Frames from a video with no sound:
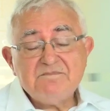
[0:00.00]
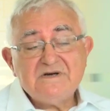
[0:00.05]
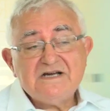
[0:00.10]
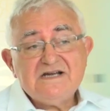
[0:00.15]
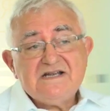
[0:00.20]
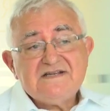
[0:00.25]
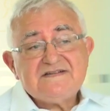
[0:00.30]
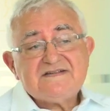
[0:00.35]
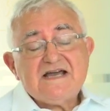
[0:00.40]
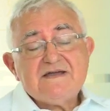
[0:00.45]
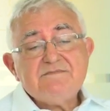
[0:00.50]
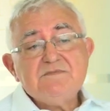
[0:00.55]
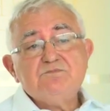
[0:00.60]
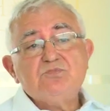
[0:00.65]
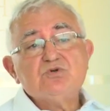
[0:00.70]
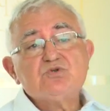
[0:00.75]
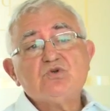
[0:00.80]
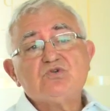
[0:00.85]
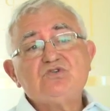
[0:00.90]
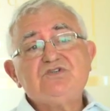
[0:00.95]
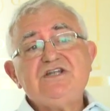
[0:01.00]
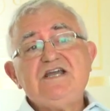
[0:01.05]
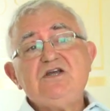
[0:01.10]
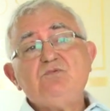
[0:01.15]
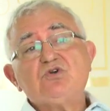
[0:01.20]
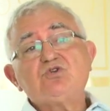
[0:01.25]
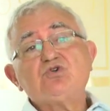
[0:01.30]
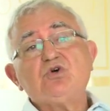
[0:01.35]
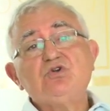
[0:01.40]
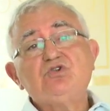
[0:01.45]
My Simon Busuttil
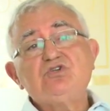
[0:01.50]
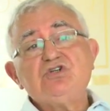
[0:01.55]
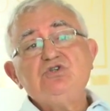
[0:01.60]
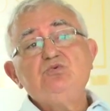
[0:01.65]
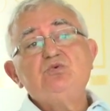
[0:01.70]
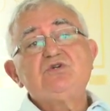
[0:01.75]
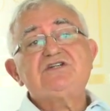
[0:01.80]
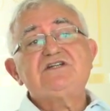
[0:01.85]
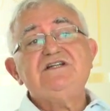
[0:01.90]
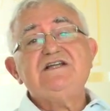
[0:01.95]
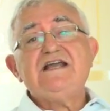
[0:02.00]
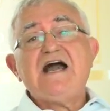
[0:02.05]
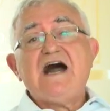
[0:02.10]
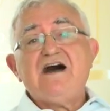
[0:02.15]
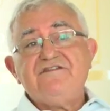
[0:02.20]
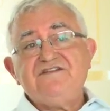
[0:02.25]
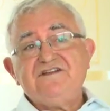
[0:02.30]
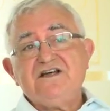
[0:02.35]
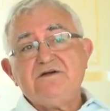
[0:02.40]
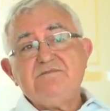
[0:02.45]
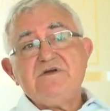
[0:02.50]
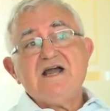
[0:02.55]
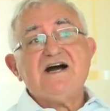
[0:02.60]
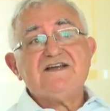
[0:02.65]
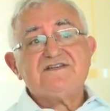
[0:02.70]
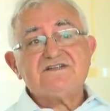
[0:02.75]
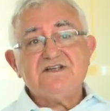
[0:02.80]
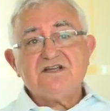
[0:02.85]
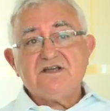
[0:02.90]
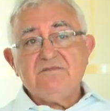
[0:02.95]
was continuously after me,
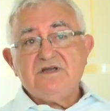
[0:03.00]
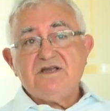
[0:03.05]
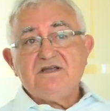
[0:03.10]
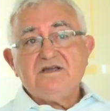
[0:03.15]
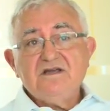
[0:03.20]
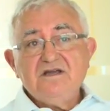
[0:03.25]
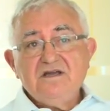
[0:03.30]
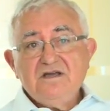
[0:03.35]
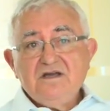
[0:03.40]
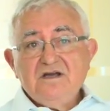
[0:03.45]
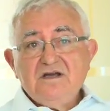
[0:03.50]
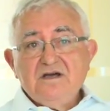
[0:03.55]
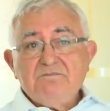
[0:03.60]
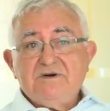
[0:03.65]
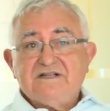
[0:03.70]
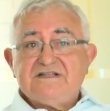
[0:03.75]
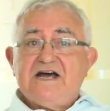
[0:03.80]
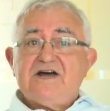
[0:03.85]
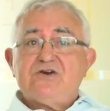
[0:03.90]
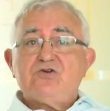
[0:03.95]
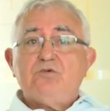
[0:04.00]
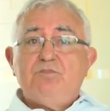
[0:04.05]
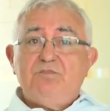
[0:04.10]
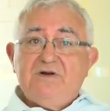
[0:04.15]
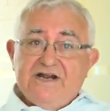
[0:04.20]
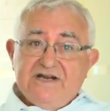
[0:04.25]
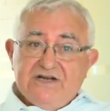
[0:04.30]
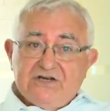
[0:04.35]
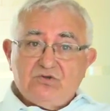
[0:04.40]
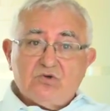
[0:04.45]
asking me, but are you
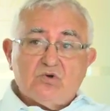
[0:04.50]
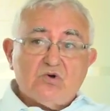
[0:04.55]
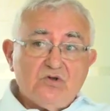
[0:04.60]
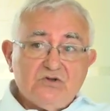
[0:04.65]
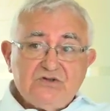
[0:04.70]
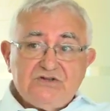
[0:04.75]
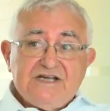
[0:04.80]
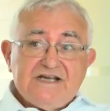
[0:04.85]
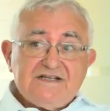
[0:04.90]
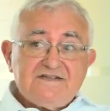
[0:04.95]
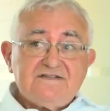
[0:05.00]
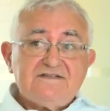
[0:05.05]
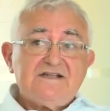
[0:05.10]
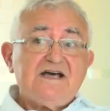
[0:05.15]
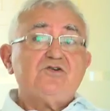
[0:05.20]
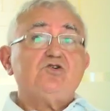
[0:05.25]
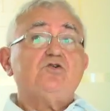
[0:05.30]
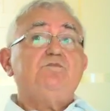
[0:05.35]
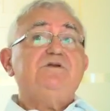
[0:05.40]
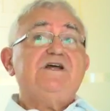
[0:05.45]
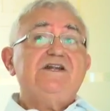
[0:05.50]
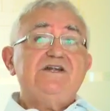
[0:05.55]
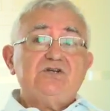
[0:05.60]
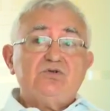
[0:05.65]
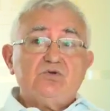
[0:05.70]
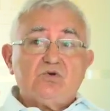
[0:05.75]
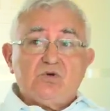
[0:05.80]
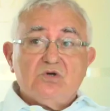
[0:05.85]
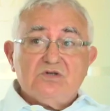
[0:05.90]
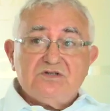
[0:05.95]
planning to contest? Are you
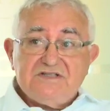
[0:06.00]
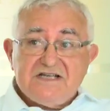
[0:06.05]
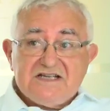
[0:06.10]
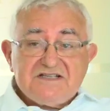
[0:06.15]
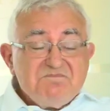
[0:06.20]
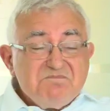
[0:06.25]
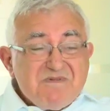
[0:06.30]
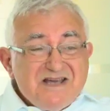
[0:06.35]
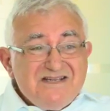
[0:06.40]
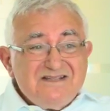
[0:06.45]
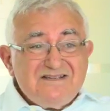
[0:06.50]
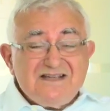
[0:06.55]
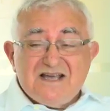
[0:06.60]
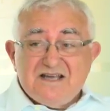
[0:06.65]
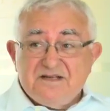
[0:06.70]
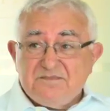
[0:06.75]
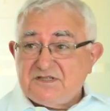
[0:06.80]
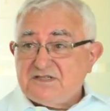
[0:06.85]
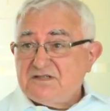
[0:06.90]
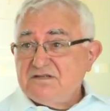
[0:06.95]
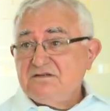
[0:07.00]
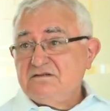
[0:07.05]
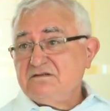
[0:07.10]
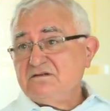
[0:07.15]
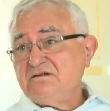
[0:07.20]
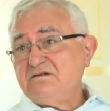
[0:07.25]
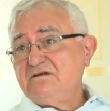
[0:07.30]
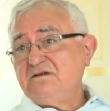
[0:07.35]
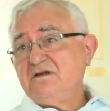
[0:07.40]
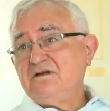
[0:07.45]
planning to contest? Many times.
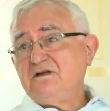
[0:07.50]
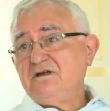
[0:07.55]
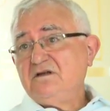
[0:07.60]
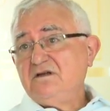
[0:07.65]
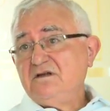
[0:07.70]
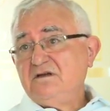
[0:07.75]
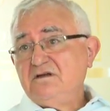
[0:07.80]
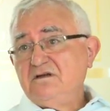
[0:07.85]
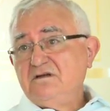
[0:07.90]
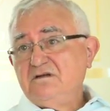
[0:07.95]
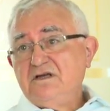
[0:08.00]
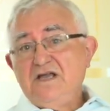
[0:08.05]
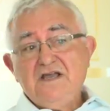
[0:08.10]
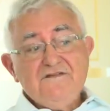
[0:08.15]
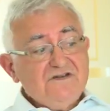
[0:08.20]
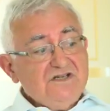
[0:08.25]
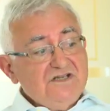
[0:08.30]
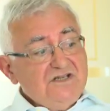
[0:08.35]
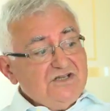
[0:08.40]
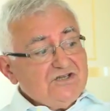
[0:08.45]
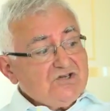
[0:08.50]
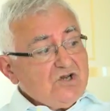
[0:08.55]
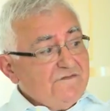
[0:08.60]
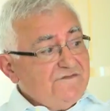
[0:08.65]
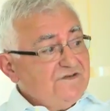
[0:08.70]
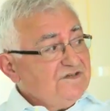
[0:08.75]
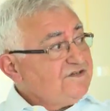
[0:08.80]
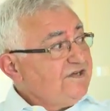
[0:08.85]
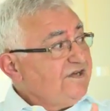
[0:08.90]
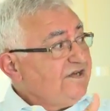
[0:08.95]
Even in this
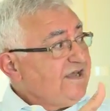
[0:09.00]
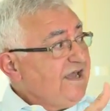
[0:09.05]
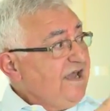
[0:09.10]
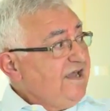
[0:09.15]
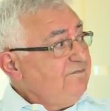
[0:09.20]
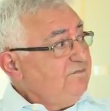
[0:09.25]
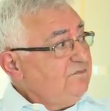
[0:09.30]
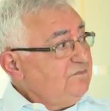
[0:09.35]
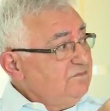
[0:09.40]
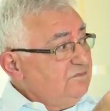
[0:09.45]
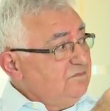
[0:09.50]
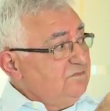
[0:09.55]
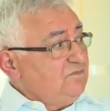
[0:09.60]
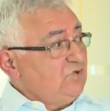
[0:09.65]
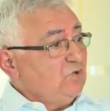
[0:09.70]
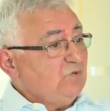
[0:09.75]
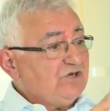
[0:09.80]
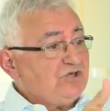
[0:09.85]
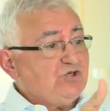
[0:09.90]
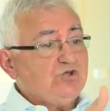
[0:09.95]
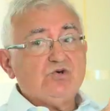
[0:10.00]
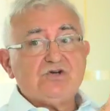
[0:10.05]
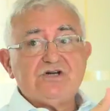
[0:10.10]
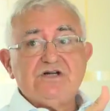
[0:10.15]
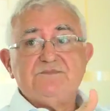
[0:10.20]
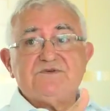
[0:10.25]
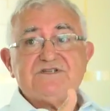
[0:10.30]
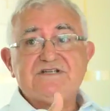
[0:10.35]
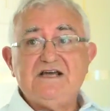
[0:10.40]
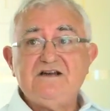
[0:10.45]
office he came to assure
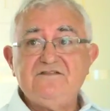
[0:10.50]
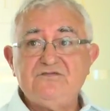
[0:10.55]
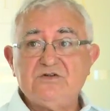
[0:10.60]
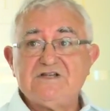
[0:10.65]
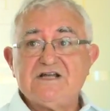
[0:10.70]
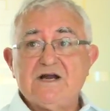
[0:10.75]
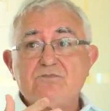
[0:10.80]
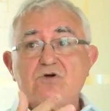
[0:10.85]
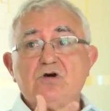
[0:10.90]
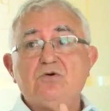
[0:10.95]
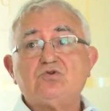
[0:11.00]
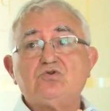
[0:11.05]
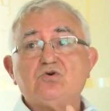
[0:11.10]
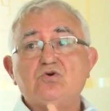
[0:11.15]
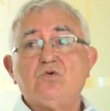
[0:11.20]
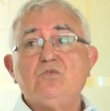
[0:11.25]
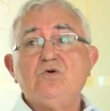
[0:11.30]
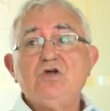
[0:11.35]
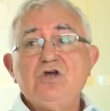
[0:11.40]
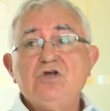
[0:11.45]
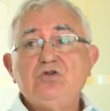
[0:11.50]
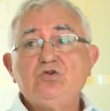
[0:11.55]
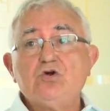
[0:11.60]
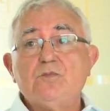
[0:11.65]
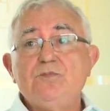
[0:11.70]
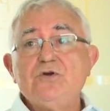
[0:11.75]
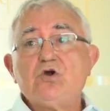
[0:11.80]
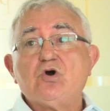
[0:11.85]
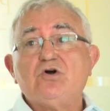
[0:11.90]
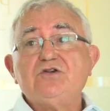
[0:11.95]
himself whether I'm going
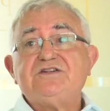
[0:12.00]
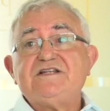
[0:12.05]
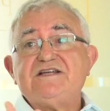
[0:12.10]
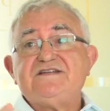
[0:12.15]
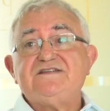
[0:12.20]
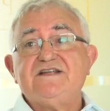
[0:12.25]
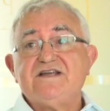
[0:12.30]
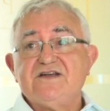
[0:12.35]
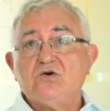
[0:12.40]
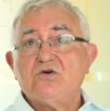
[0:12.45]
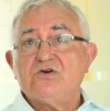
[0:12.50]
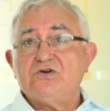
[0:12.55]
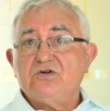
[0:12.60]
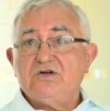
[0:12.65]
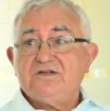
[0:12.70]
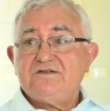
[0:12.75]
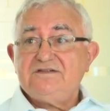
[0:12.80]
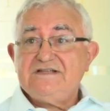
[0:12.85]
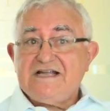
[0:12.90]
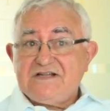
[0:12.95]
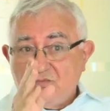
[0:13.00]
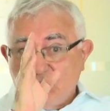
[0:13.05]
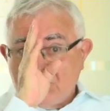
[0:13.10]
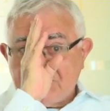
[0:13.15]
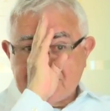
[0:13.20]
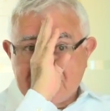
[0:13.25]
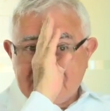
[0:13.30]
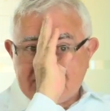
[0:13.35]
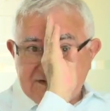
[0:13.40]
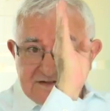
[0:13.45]
to be contesting or not. That
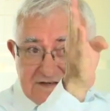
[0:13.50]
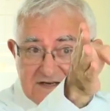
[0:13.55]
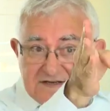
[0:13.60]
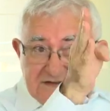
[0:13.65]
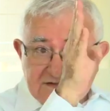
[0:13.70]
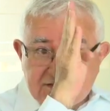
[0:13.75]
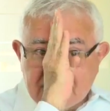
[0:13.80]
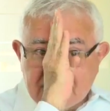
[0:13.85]
was his